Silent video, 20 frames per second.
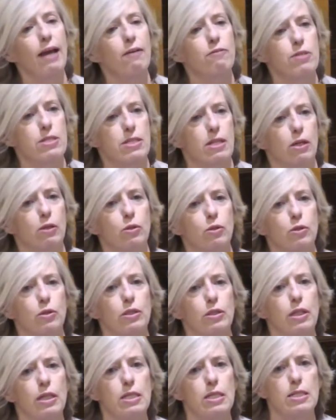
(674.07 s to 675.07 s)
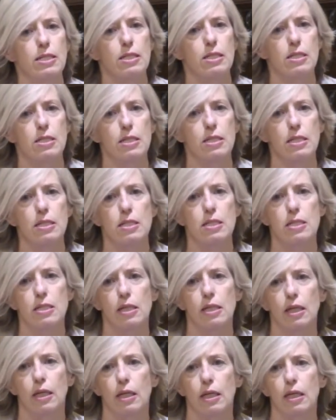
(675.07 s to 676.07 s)
some good instances
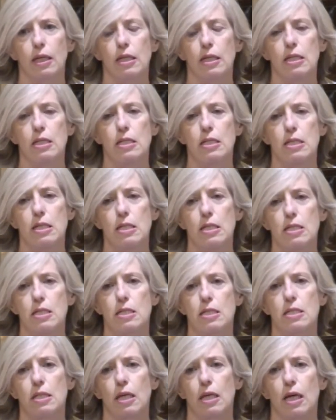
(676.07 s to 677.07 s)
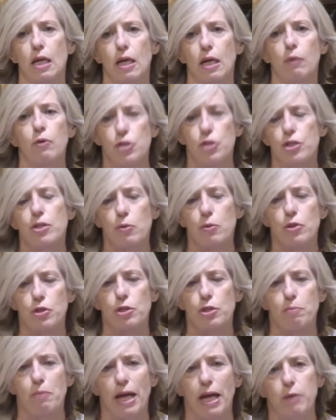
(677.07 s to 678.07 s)
in this, which
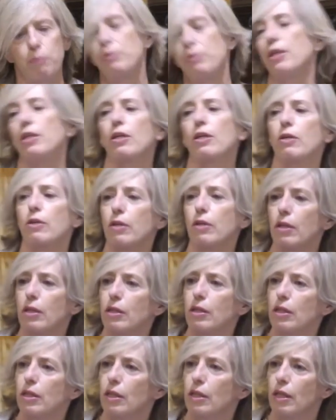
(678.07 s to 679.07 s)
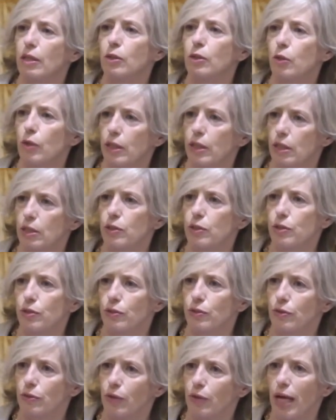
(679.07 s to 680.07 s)
in my opinion are going to
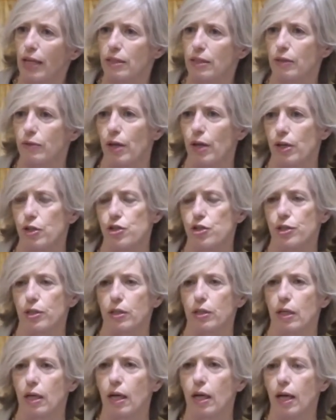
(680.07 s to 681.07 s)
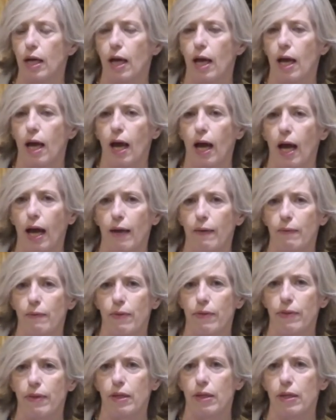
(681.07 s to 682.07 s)
the right direction. I'm
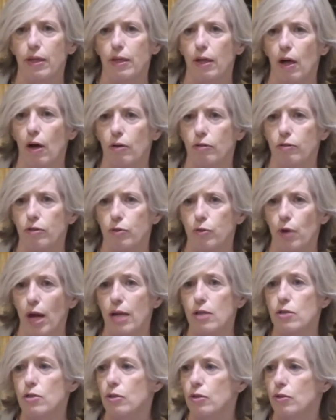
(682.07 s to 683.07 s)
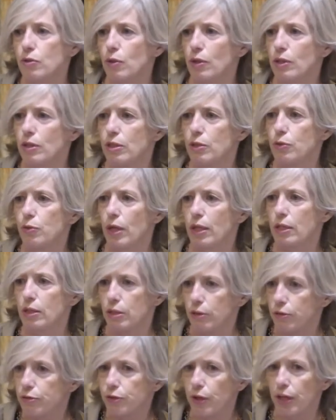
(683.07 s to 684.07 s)
thinking of the Horizon
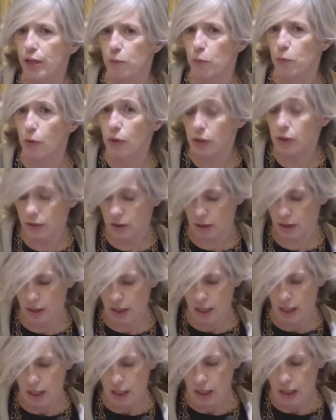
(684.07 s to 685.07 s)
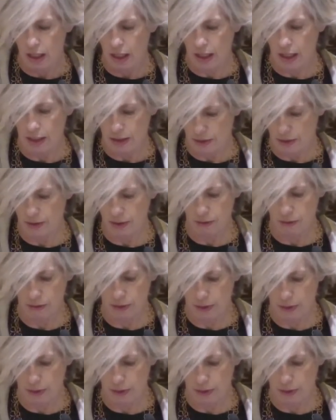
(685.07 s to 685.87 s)
2020 framework. You know very